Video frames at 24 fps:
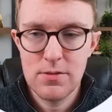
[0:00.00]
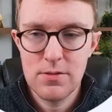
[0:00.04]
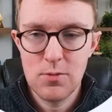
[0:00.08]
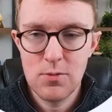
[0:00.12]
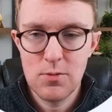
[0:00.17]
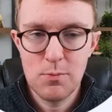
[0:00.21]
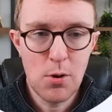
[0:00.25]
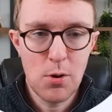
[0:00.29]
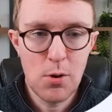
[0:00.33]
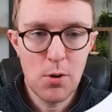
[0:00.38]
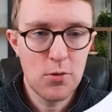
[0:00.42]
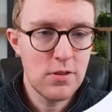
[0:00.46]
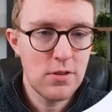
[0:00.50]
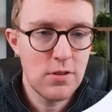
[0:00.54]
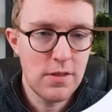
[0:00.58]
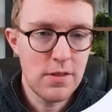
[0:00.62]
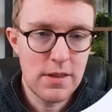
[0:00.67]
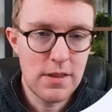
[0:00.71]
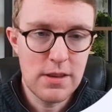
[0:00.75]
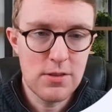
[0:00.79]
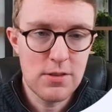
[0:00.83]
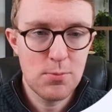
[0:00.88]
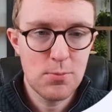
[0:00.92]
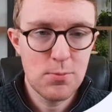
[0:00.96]
Most of
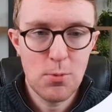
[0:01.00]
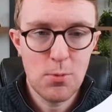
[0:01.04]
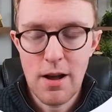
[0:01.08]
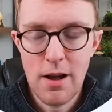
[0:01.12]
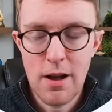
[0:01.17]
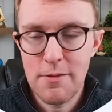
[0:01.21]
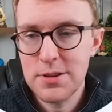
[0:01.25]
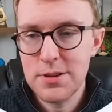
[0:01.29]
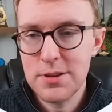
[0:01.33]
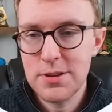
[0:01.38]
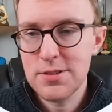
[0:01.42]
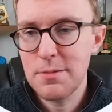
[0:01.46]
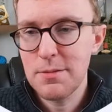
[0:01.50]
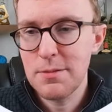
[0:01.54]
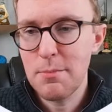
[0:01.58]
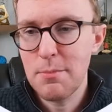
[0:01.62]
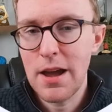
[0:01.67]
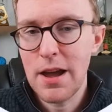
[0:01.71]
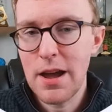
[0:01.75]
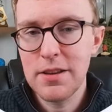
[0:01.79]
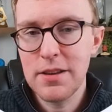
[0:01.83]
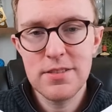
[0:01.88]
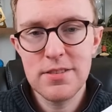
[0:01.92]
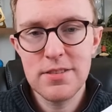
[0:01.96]
these were obviously
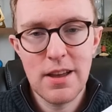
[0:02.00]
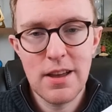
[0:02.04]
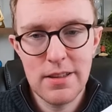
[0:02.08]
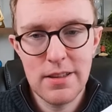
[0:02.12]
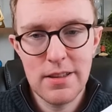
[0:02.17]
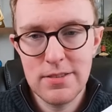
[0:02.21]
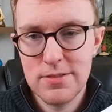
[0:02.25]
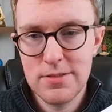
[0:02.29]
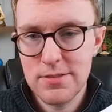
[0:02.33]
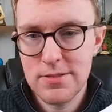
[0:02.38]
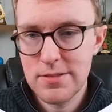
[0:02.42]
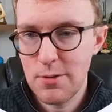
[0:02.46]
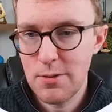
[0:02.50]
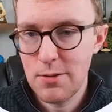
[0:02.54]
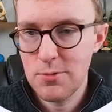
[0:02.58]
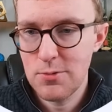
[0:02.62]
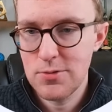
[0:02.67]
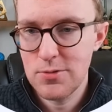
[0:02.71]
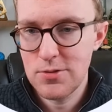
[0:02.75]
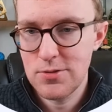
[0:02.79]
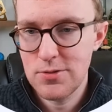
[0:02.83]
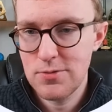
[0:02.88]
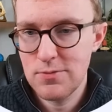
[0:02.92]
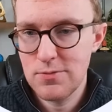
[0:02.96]
my sites. I
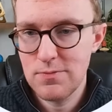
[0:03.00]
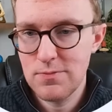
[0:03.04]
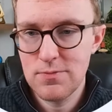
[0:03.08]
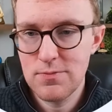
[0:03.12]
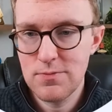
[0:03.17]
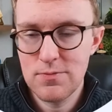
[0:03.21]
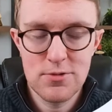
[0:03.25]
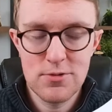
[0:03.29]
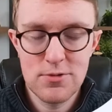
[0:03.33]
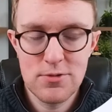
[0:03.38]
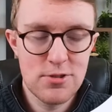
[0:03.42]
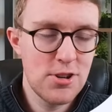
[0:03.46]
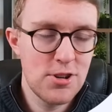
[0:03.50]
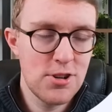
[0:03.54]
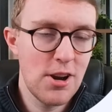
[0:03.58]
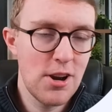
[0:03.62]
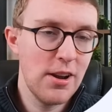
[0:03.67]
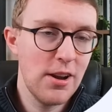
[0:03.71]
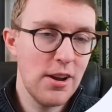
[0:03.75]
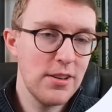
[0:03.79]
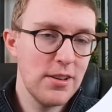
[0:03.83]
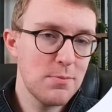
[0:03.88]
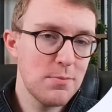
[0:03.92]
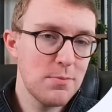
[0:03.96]
was
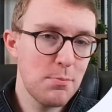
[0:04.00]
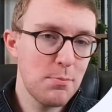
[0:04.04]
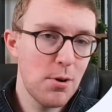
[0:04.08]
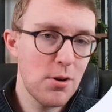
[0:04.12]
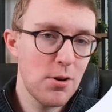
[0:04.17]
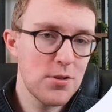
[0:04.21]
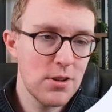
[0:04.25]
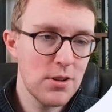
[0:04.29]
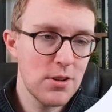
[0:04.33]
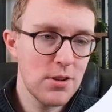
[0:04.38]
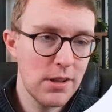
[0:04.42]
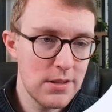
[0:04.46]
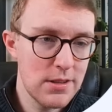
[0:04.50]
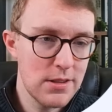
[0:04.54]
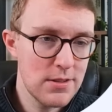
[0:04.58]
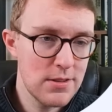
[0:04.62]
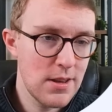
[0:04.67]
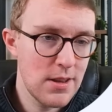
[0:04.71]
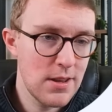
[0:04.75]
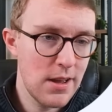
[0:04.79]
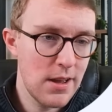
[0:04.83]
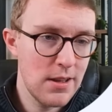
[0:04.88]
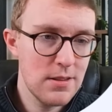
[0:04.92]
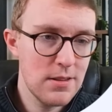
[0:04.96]
sharing some personal
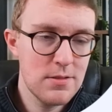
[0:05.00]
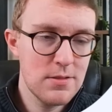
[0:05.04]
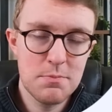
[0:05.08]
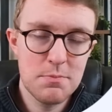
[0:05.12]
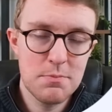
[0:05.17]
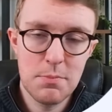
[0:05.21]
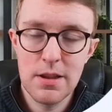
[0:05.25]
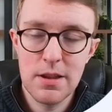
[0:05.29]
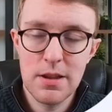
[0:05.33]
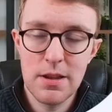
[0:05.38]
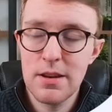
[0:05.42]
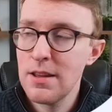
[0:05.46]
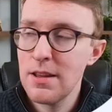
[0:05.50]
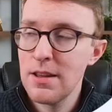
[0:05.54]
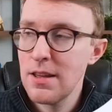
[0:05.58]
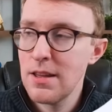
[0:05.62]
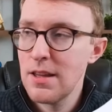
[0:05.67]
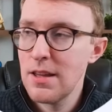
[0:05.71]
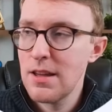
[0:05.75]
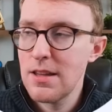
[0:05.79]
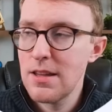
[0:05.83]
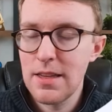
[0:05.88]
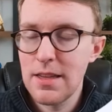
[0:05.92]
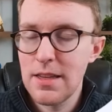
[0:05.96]
insights, but
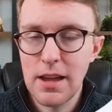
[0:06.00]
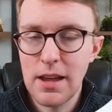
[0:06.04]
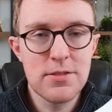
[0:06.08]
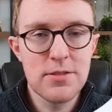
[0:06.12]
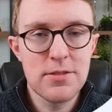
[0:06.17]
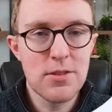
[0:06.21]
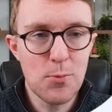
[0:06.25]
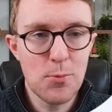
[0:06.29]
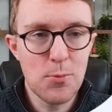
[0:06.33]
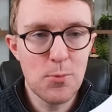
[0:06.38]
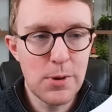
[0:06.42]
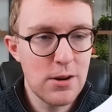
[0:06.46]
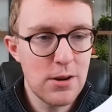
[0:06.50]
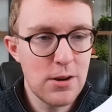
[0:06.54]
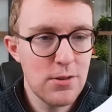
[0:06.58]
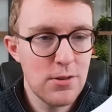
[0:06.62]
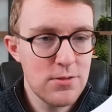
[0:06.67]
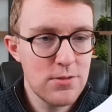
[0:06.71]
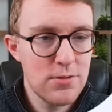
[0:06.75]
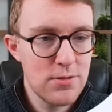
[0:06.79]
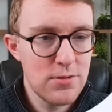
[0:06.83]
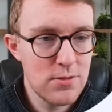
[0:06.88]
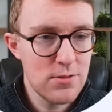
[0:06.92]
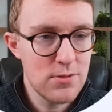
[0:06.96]
thanks to the
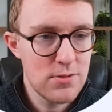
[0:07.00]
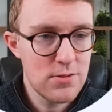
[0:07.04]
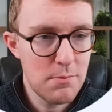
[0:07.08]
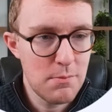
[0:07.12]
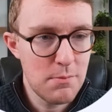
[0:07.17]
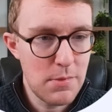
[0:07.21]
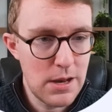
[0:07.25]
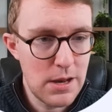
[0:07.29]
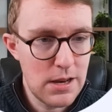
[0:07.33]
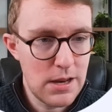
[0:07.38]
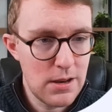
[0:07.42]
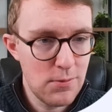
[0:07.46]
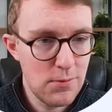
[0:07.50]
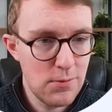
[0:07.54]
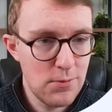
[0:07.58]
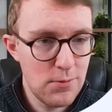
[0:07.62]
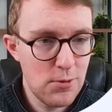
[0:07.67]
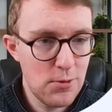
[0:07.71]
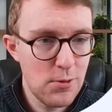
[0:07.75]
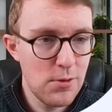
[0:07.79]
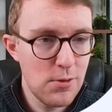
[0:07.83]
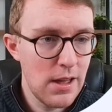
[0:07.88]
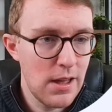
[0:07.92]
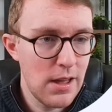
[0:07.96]
readers who submitted a
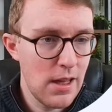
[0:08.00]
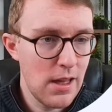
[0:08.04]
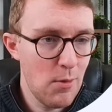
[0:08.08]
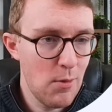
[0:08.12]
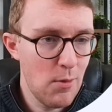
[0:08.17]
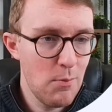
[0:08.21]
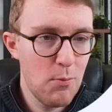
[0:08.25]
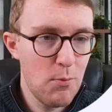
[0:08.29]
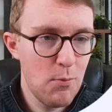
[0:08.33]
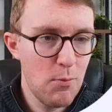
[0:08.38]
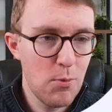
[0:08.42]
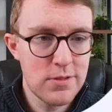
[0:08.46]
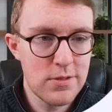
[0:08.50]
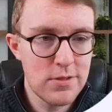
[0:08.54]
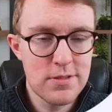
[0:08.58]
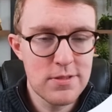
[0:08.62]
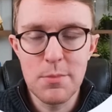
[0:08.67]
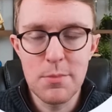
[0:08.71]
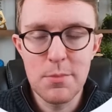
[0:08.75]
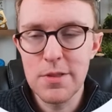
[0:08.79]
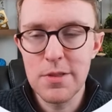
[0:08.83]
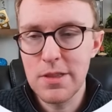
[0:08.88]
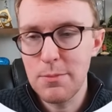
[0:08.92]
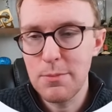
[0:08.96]
few to help with
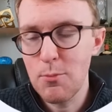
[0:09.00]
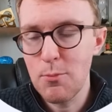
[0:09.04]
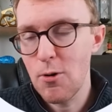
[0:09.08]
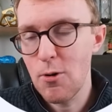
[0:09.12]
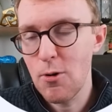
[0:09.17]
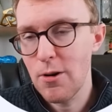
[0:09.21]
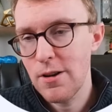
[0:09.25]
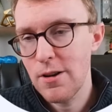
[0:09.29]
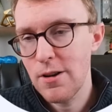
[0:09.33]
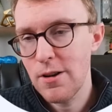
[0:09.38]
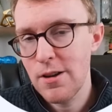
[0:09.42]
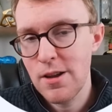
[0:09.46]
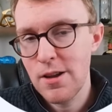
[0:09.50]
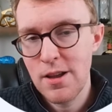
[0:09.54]
some of the more